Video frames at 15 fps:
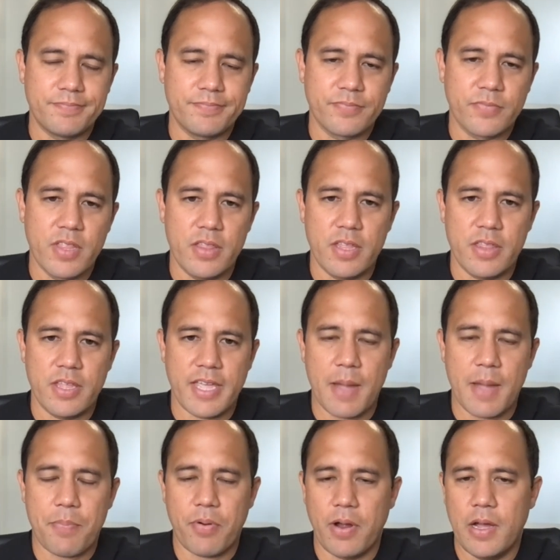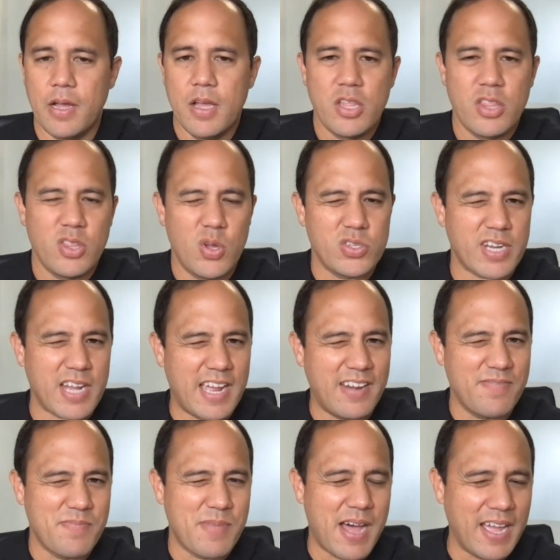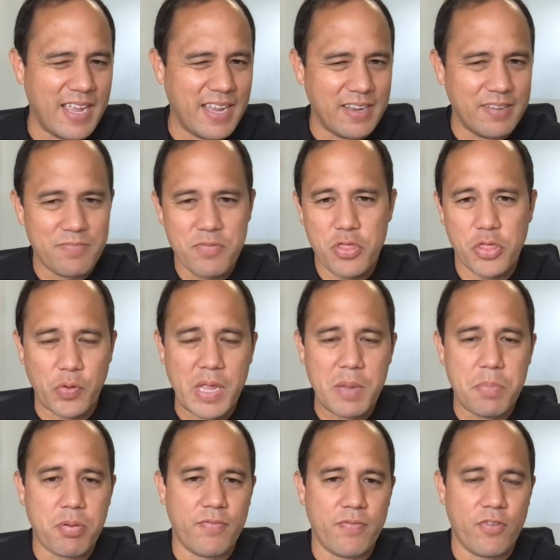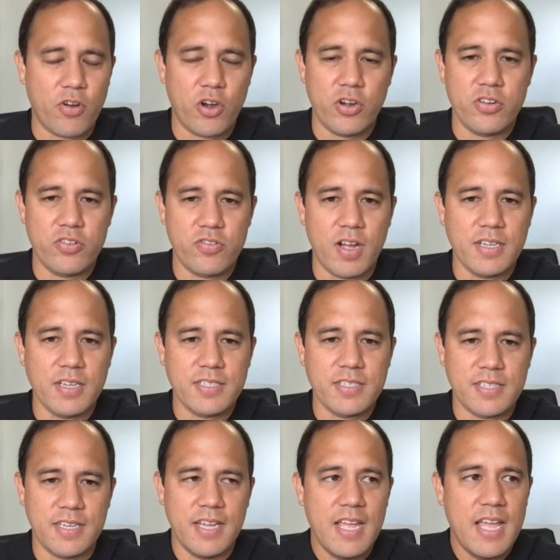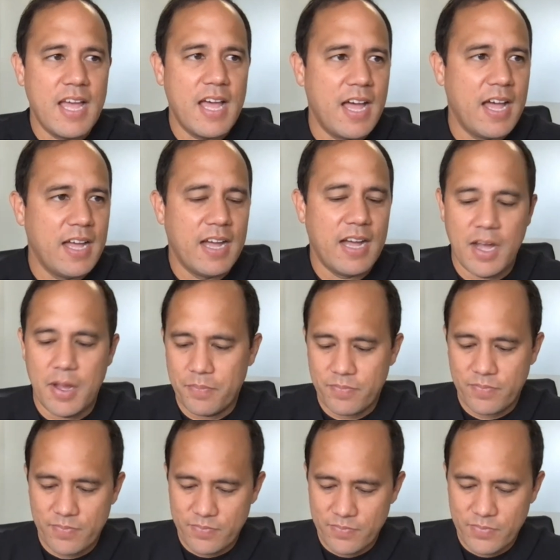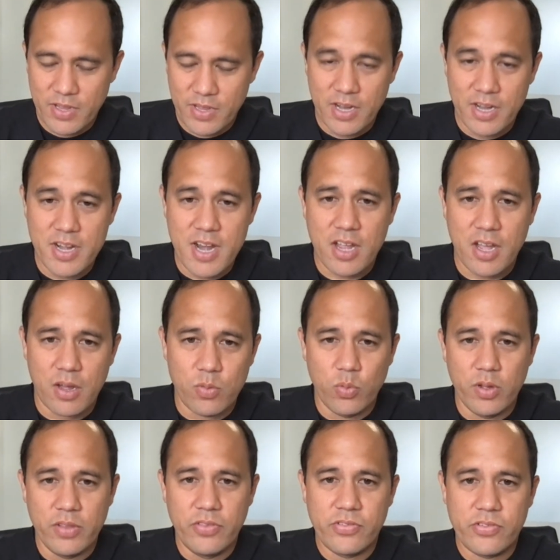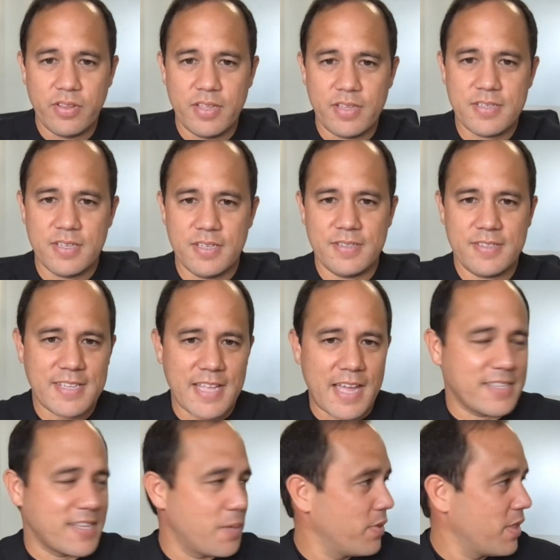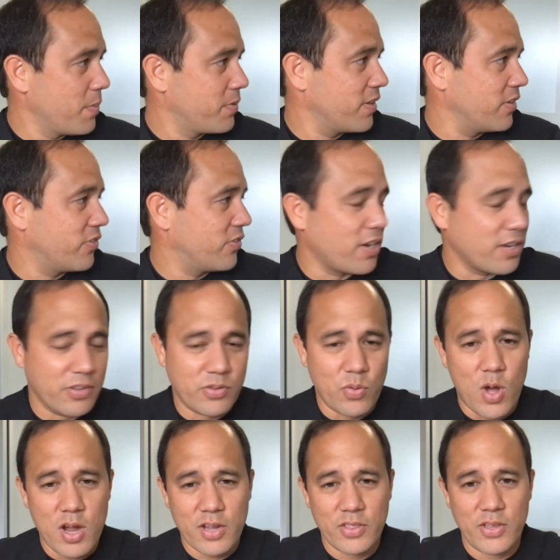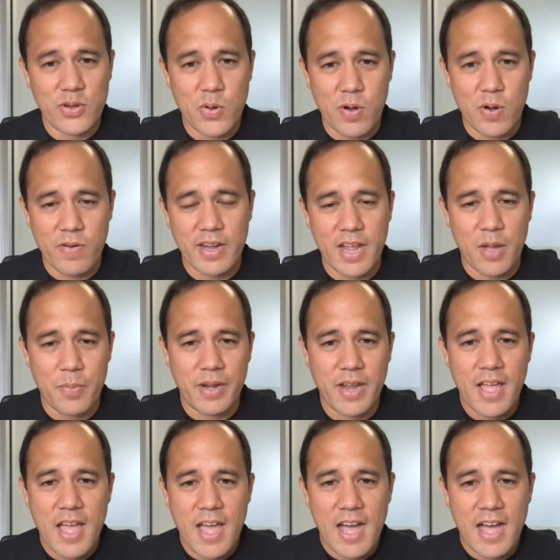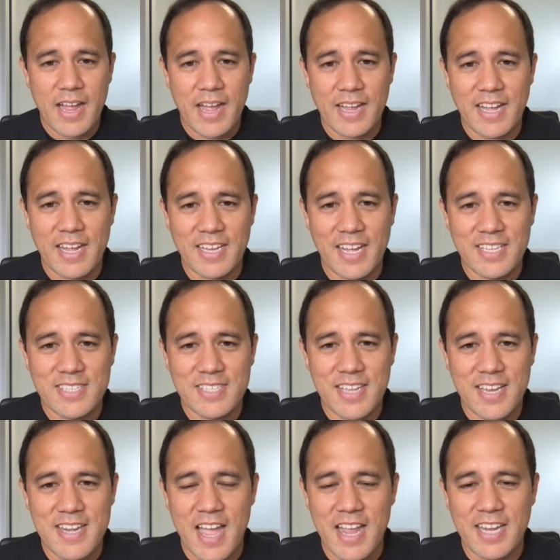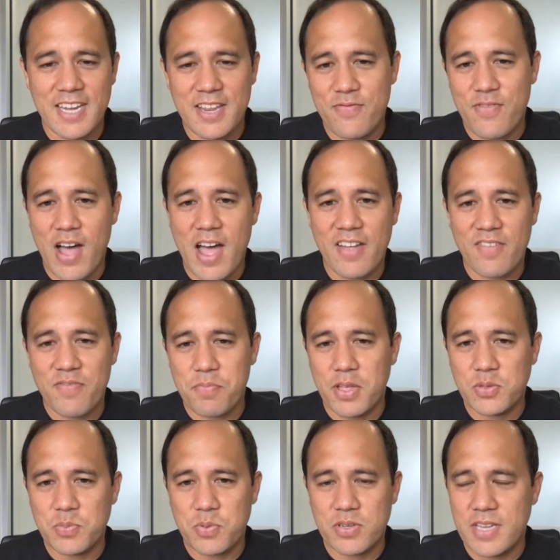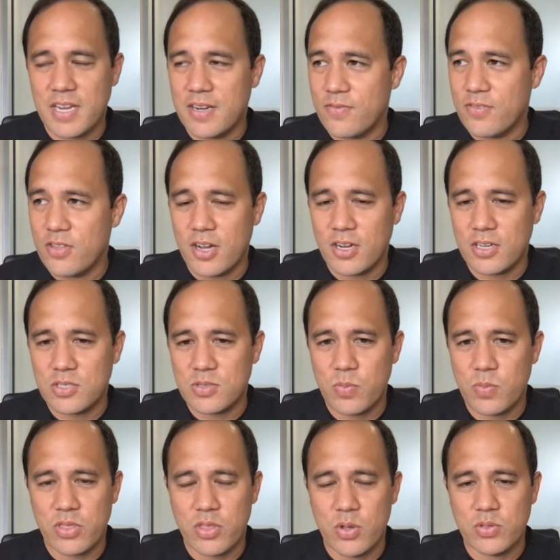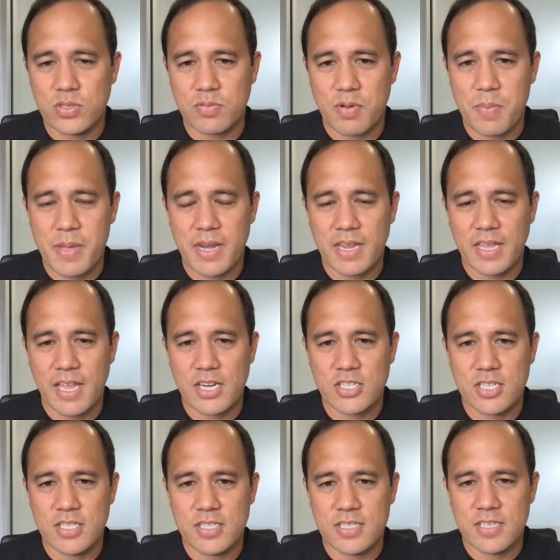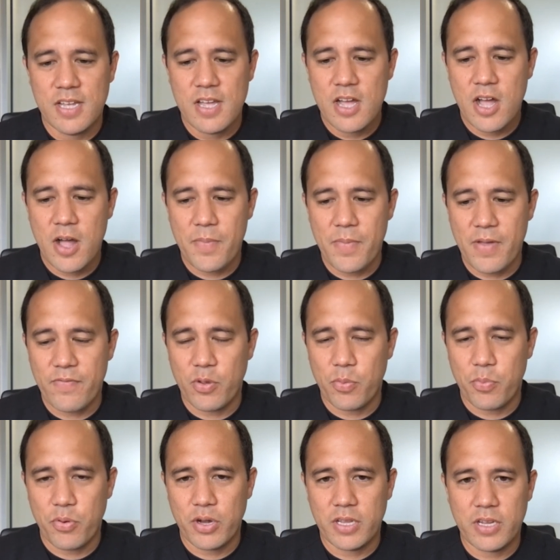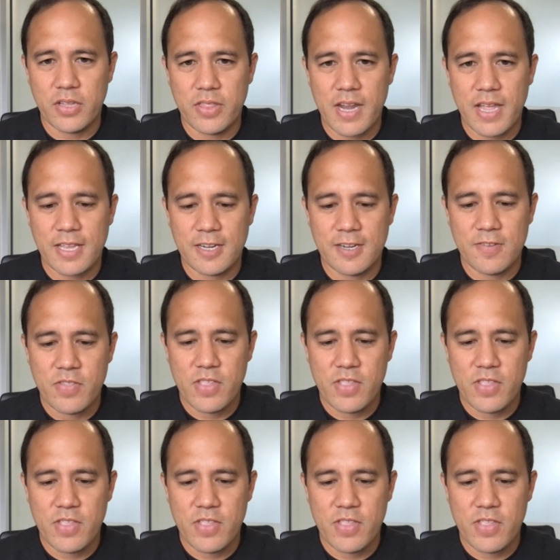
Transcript: the Keppra, those are kind of my three preferred drugs that I'm going to knock on wood so that a status epilepticus dog doesn't walk in the door right now. But I'd say 95%+ of dogs with those three medications, I feel pretty good that I can